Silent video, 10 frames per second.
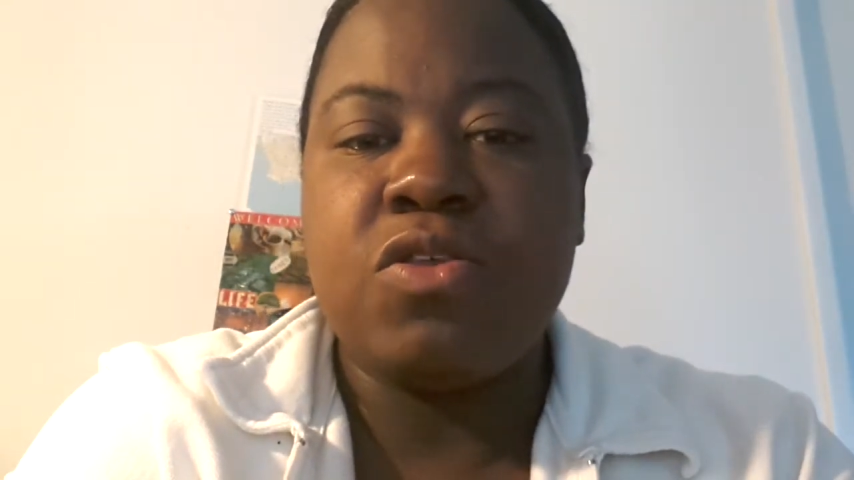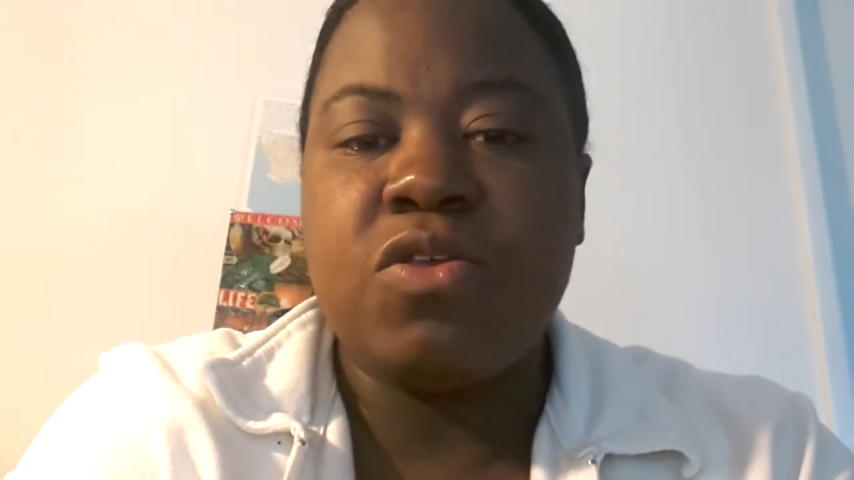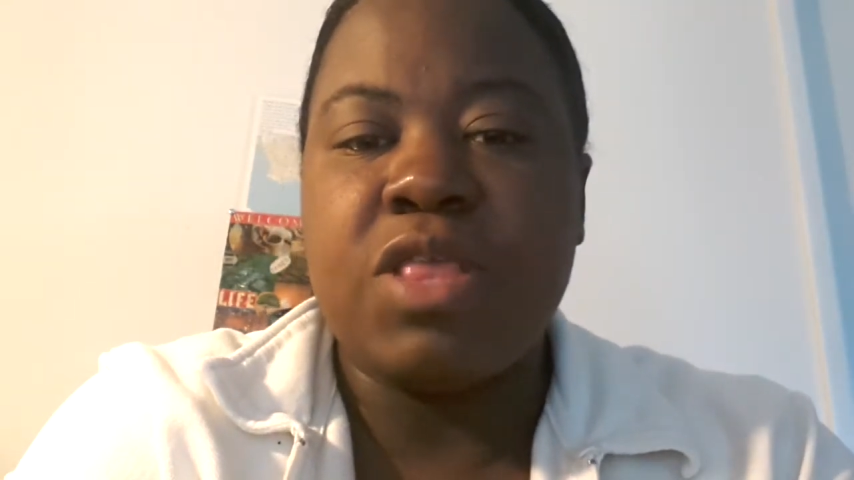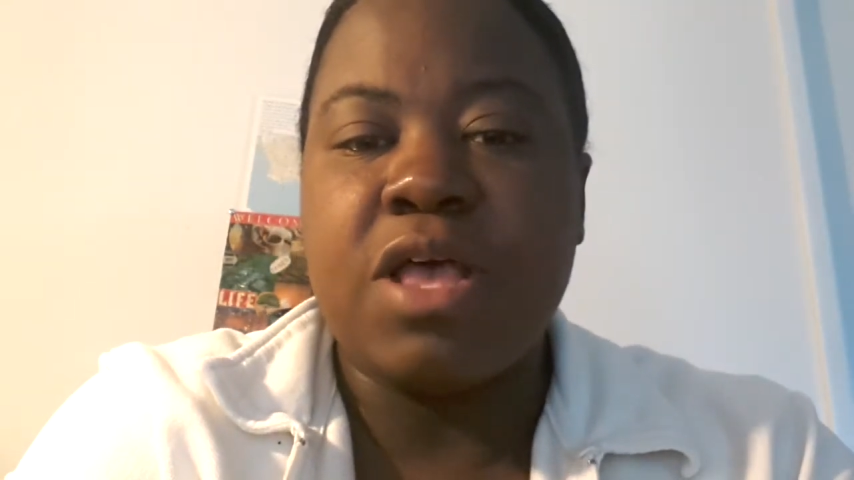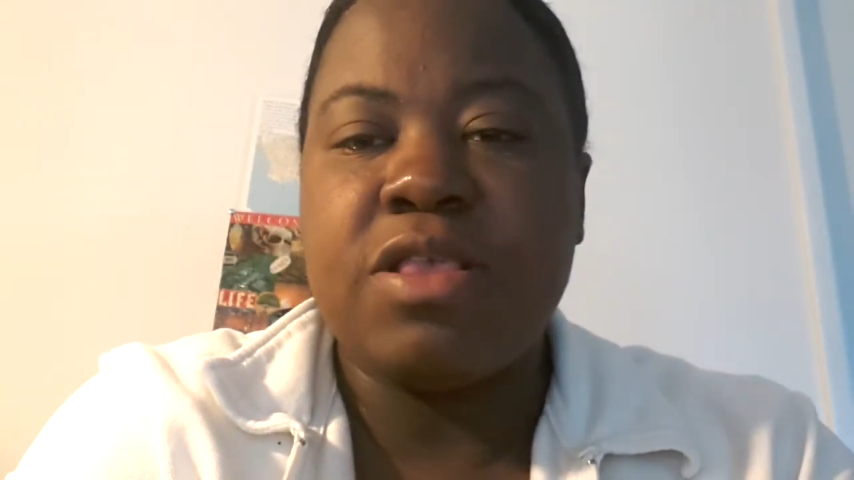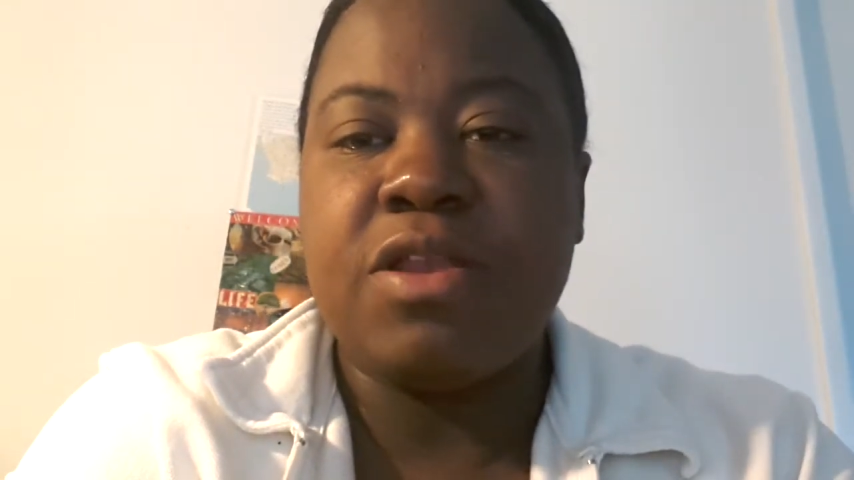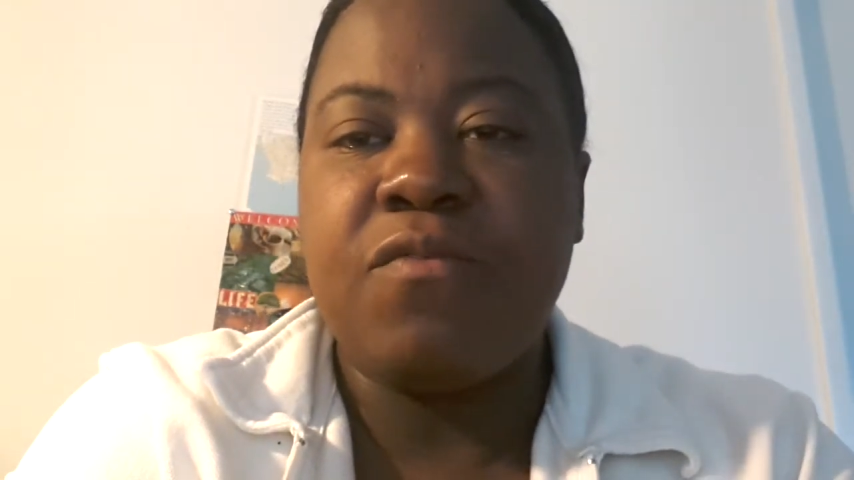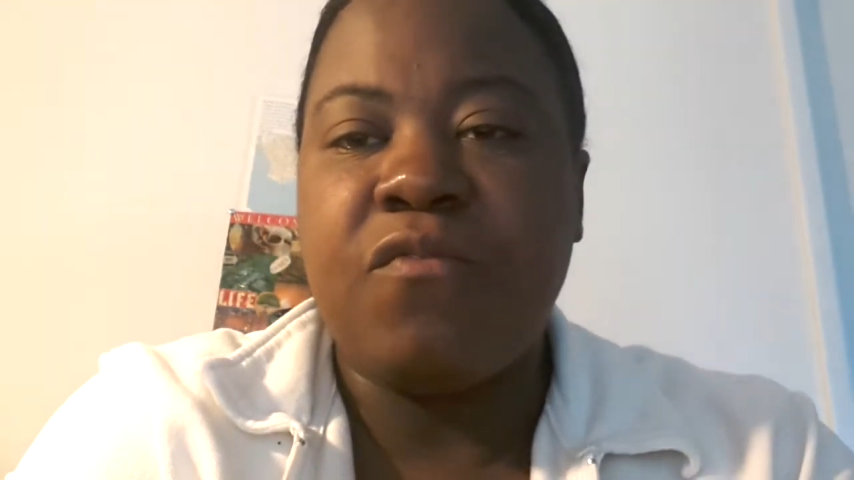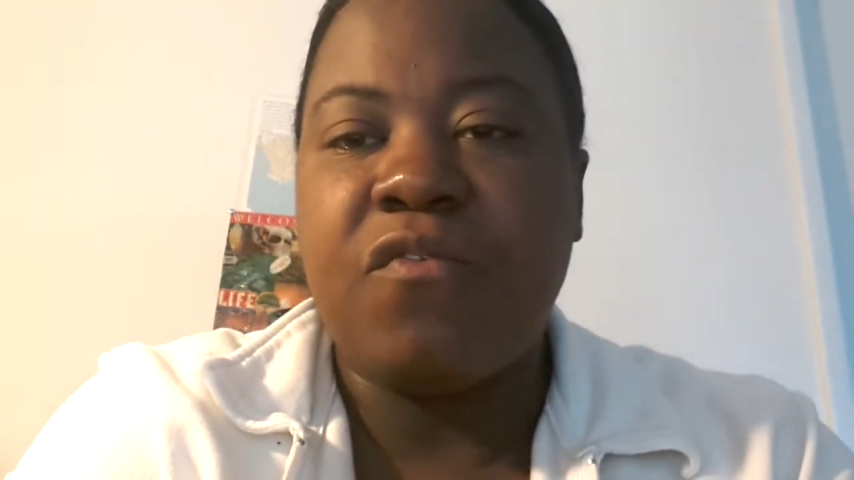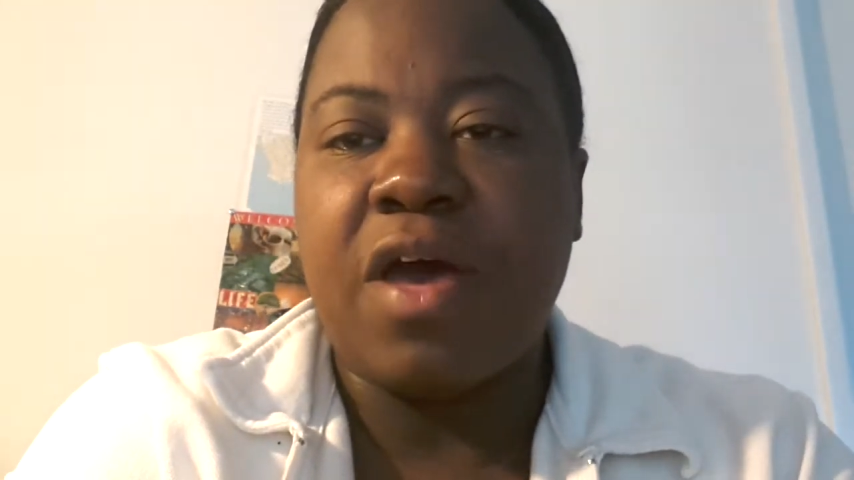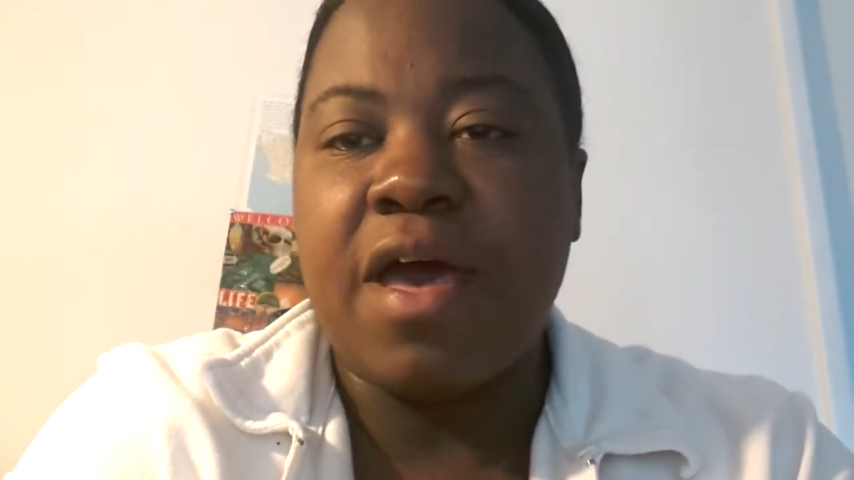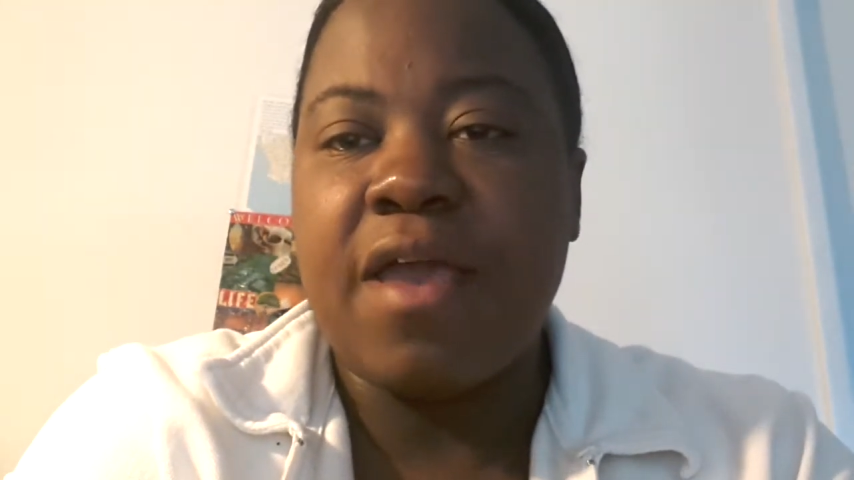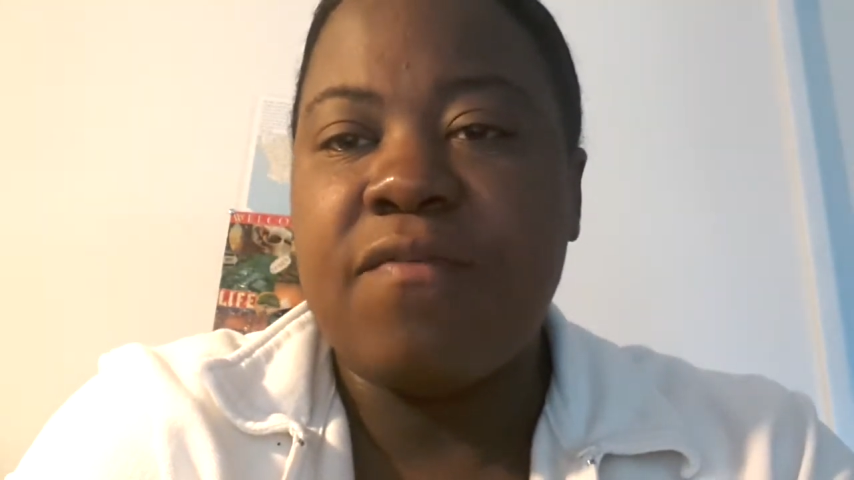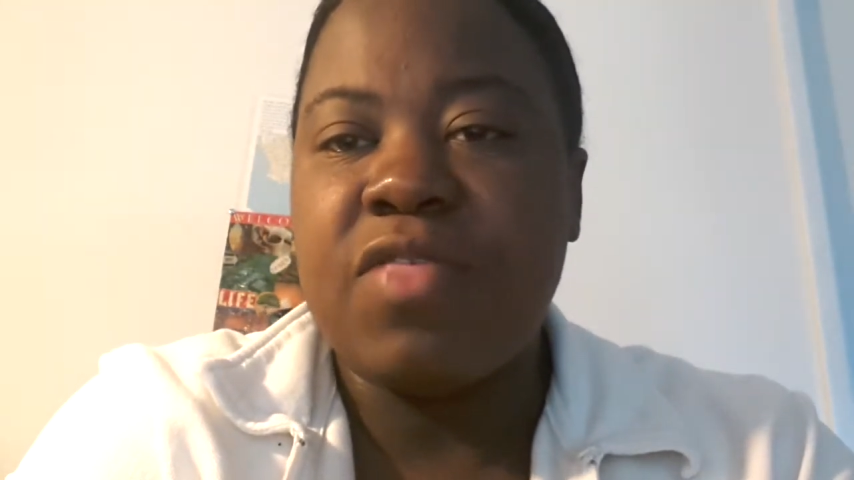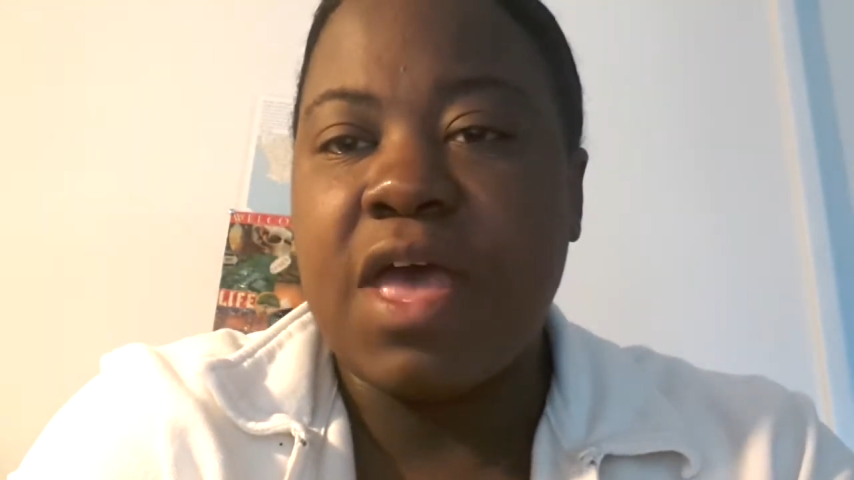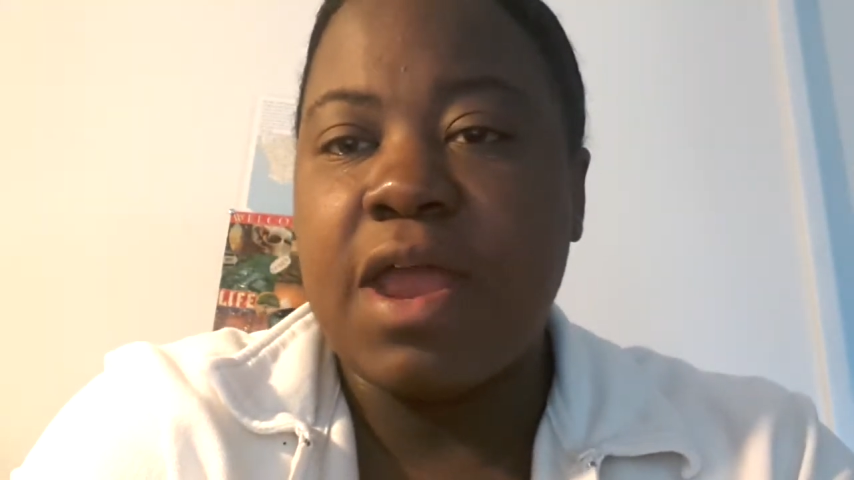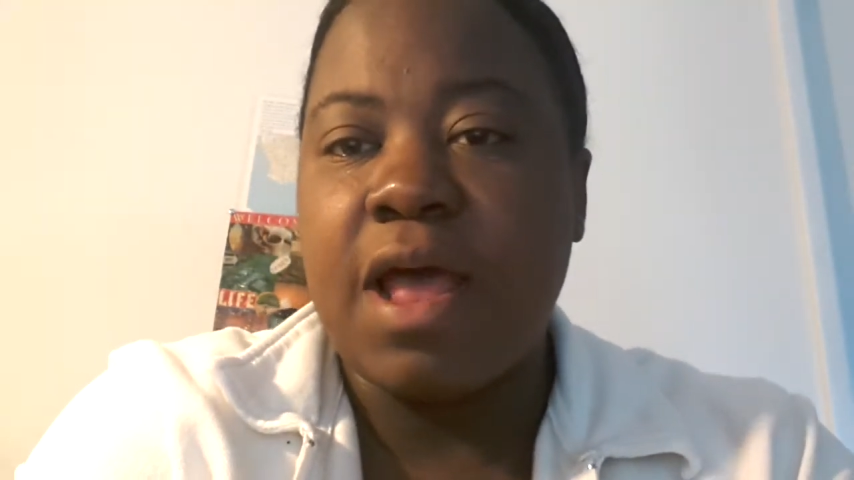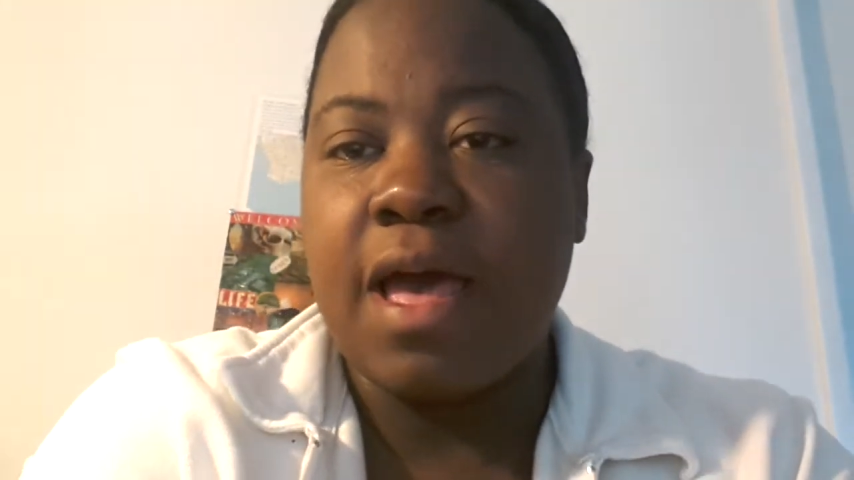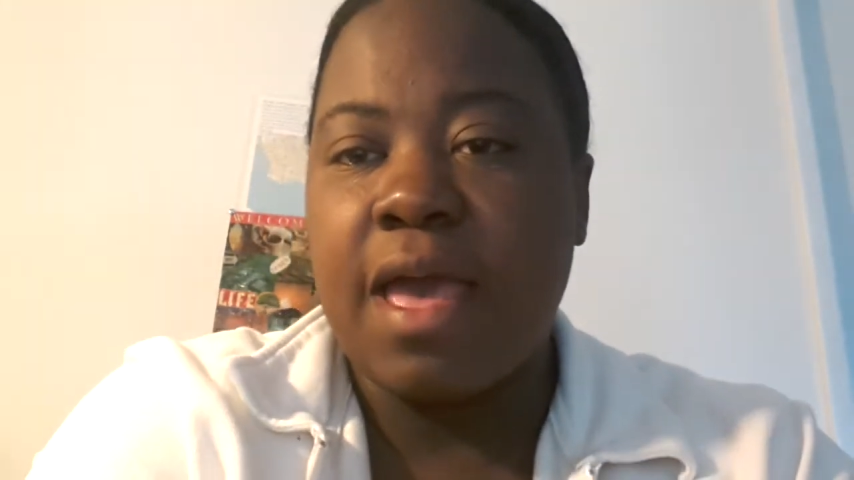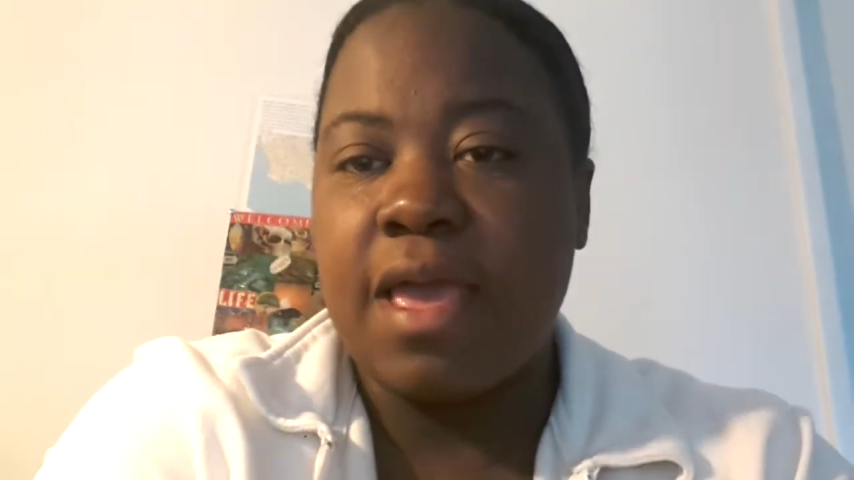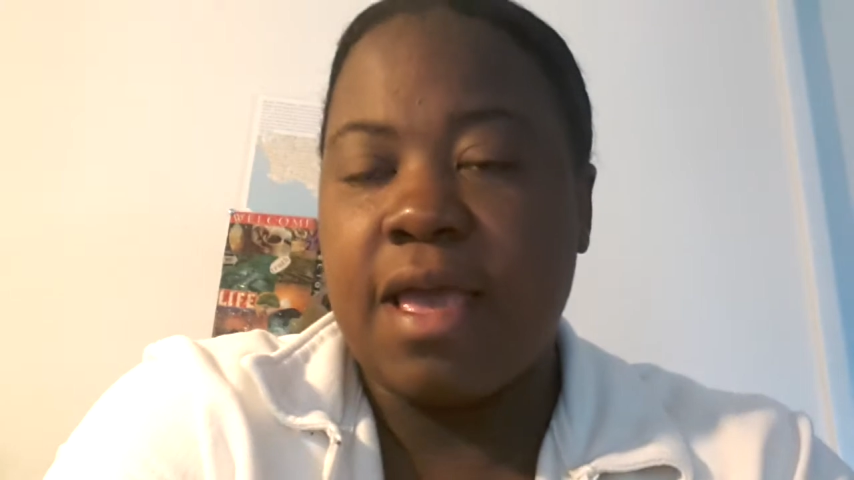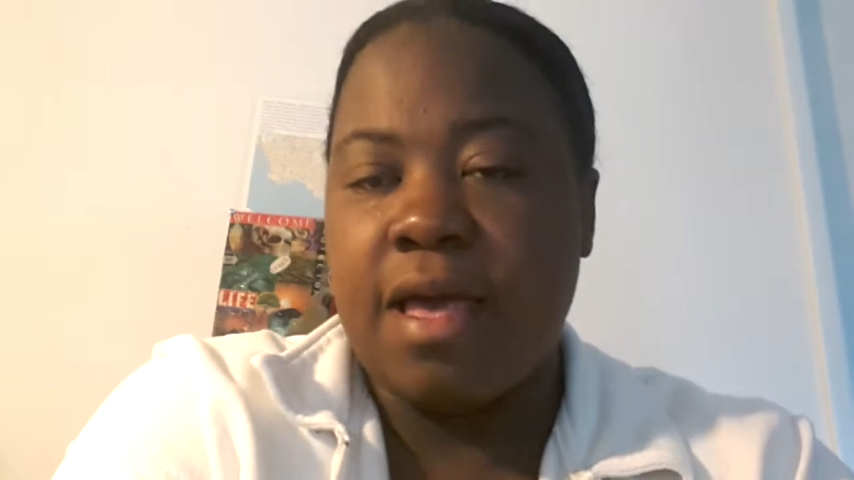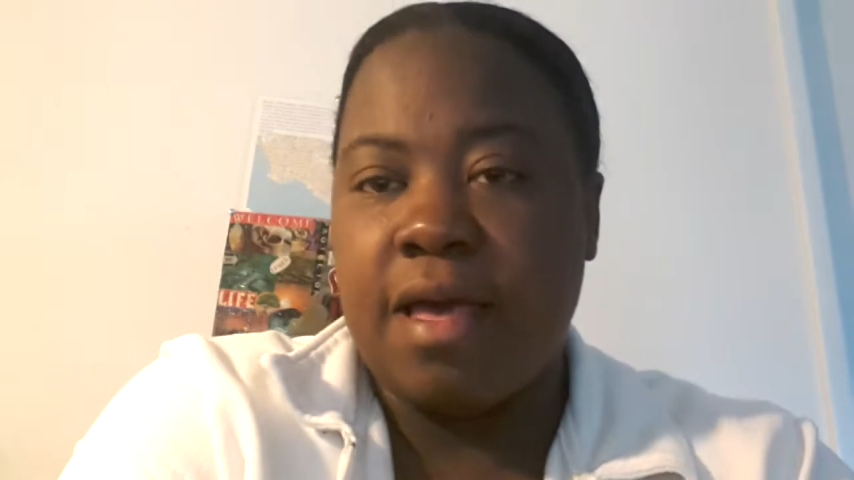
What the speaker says: 2005 that I